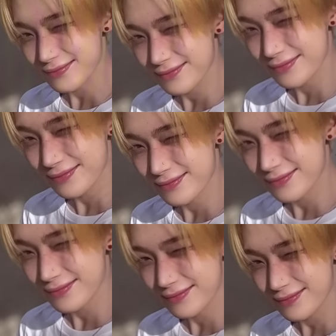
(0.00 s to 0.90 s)

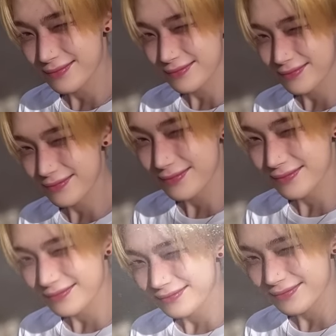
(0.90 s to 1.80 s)
You're
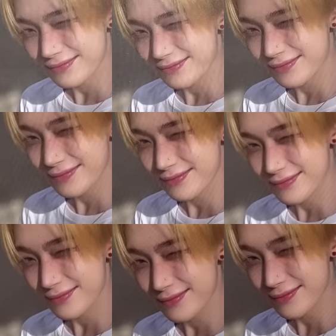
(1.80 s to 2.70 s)
joking! I
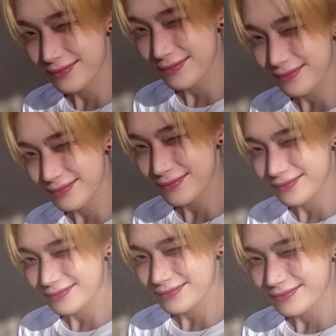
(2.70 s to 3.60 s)
literally cannot
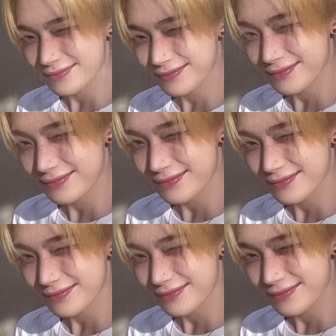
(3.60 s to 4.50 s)
believe I
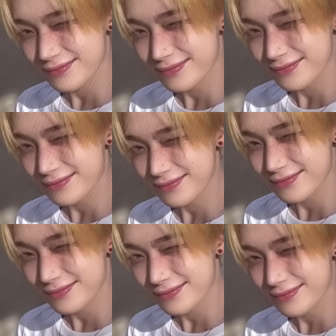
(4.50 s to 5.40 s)
pulled my
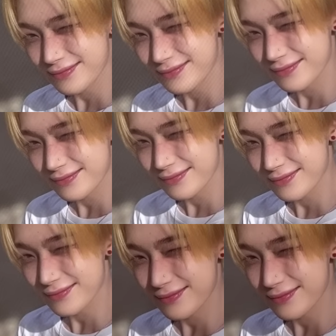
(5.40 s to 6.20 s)
bias line. Like, what the